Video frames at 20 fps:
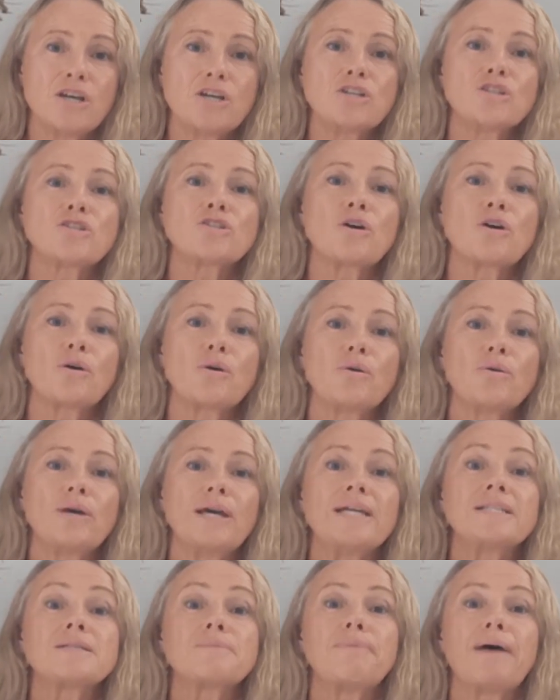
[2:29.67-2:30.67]
So
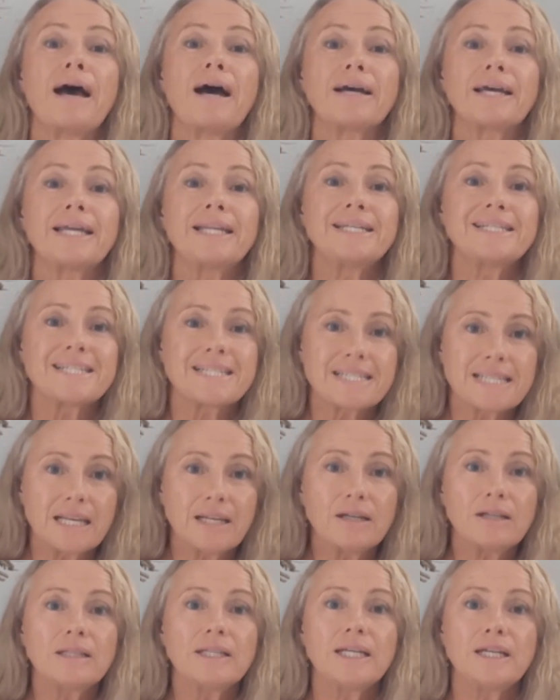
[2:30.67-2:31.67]
it's about getting
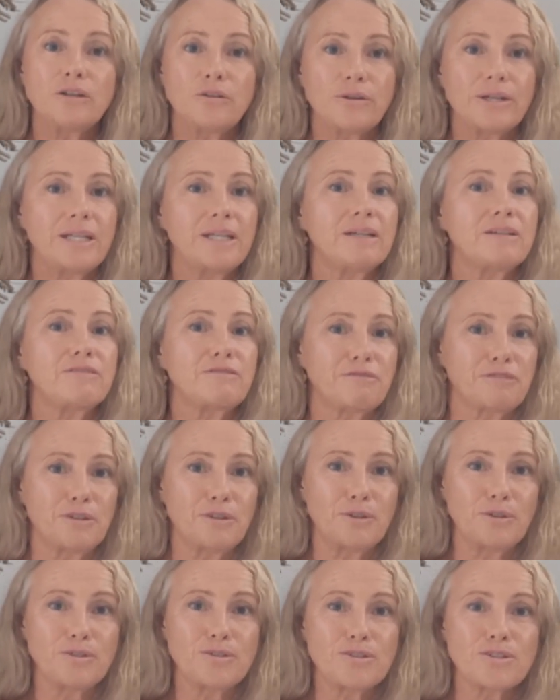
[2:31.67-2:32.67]
single ingredient
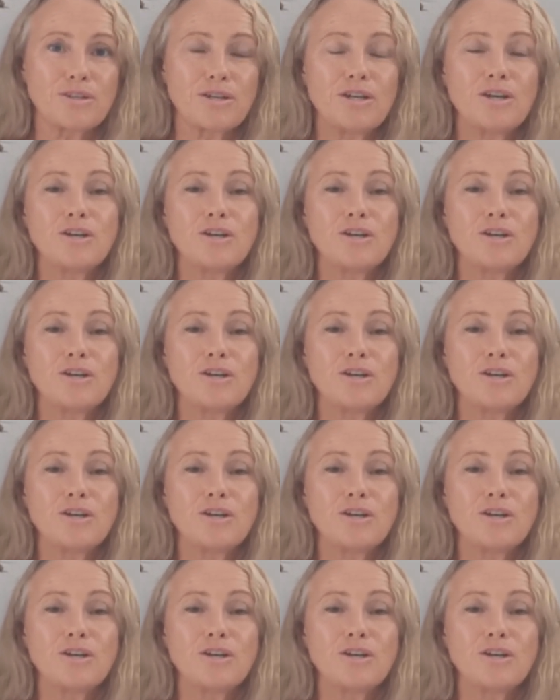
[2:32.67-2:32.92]
foods.